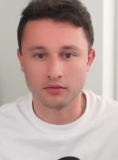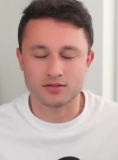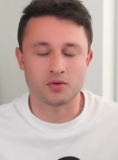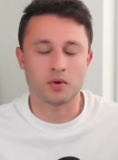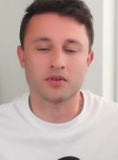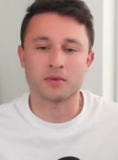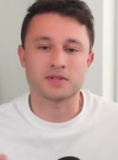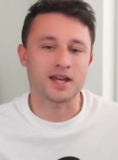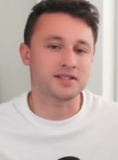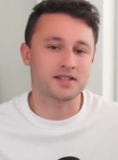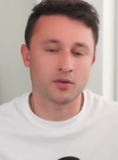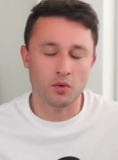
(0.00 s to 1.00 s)
So whether I'm
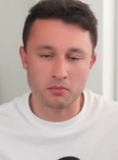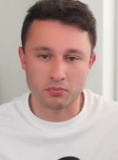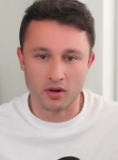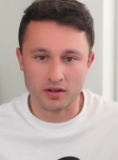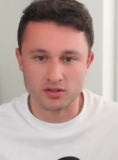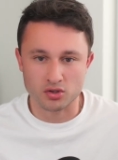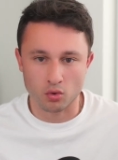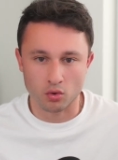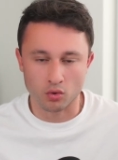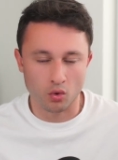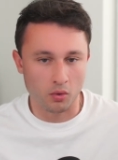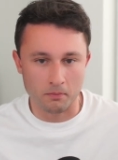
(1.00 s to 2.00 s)
testing one product store
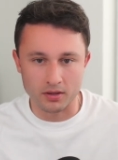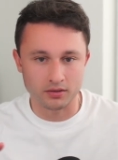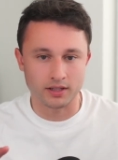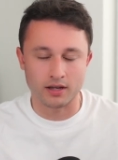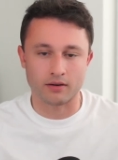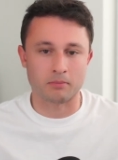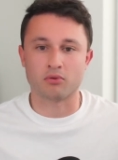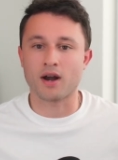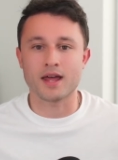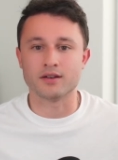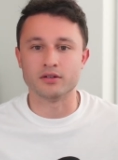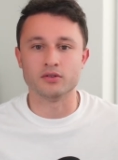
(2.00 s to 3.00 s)
or building out a
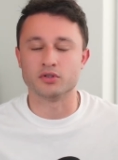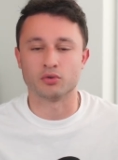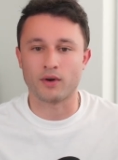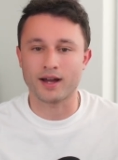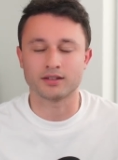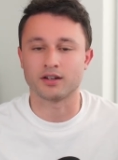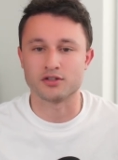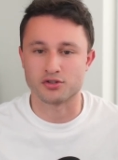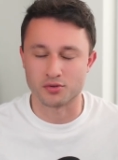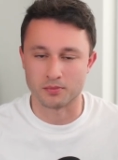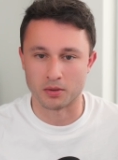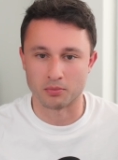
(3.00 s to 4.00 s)
brand new
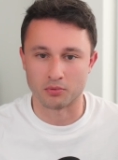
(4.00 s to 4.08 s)
direct-to-consumer